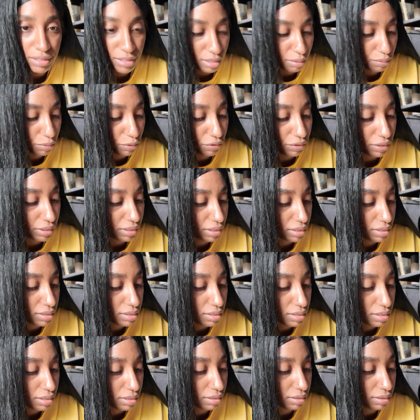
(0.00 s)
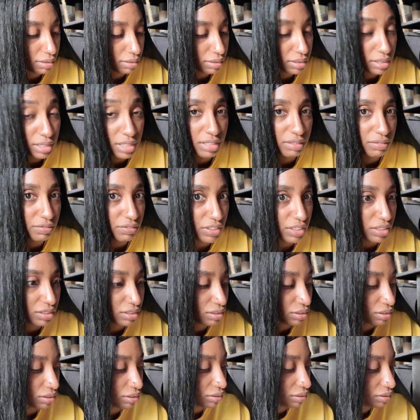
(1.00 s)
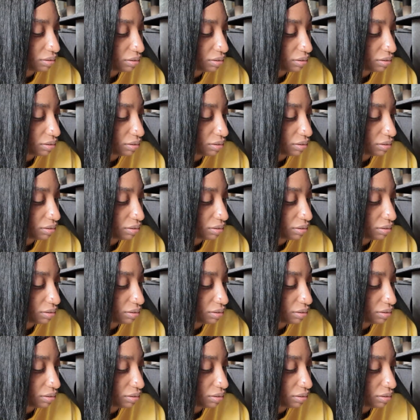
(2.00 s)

start moving things to the vehicle.